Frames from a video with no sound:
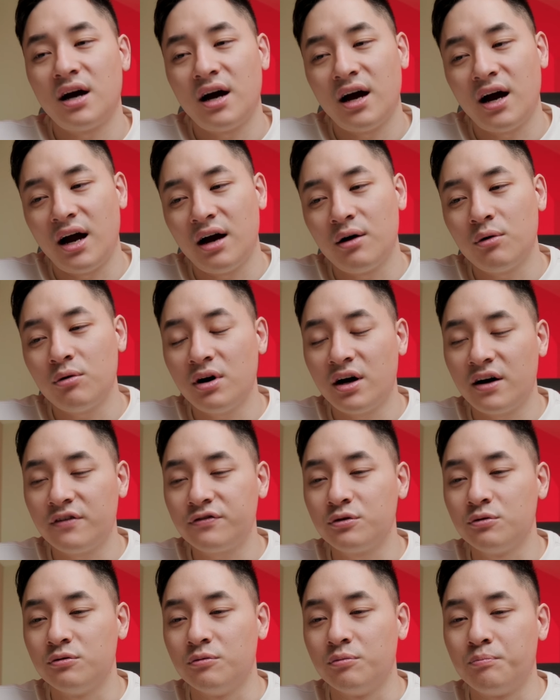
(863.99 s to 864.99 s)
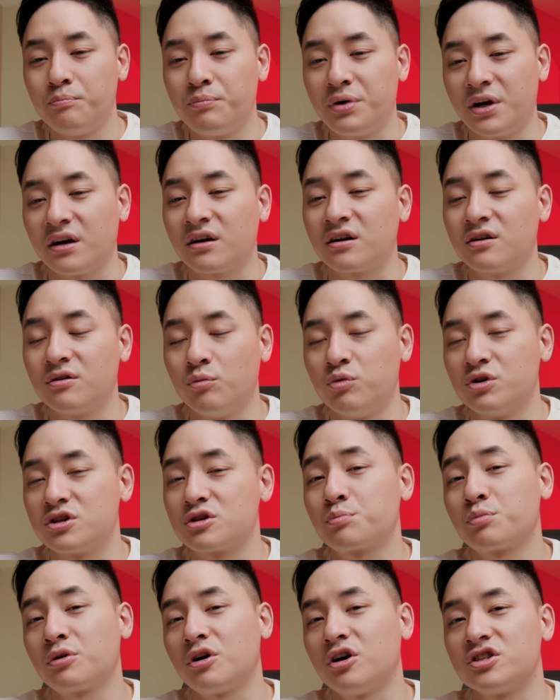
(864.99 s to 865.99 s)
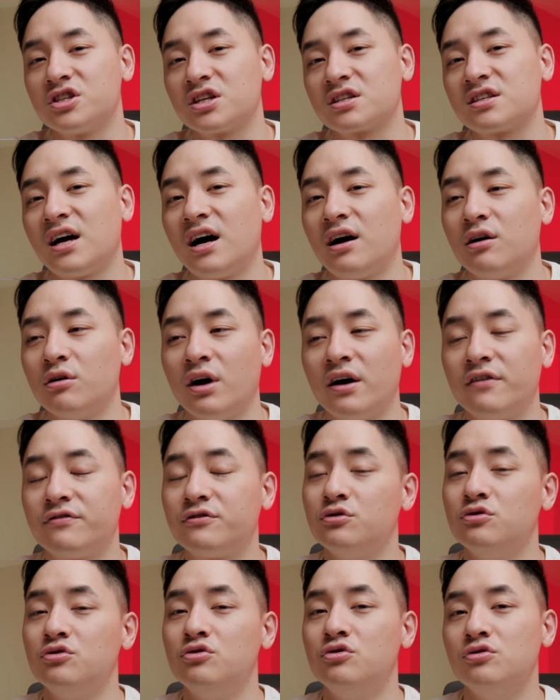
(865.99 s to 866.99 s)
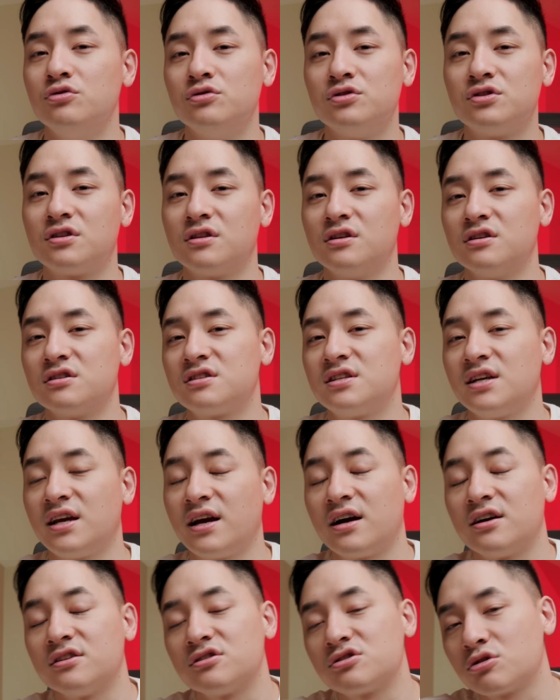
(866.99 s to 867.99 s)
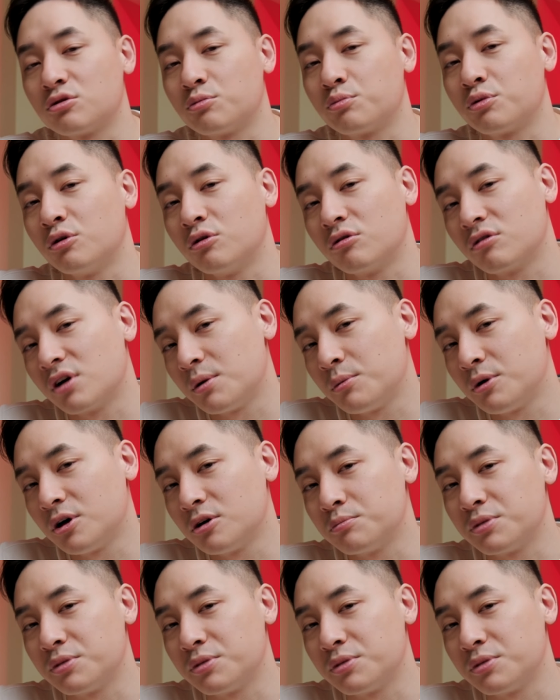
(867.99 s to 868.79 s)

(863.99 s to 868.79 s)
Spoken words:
I will have to pick which projects I'll have to use this Dehancer program on,